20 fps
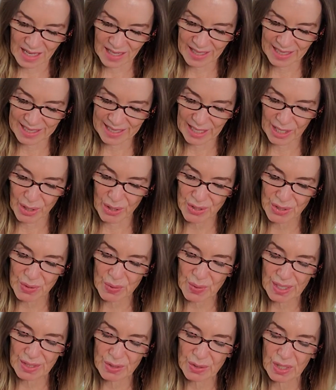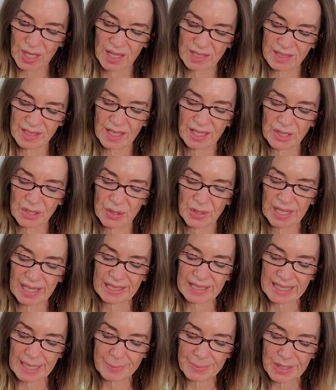All right, I also underlined under
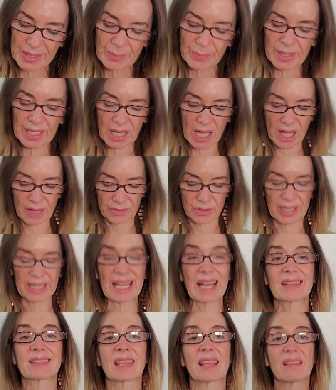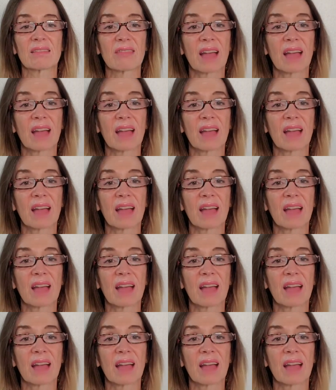accepting recovery as a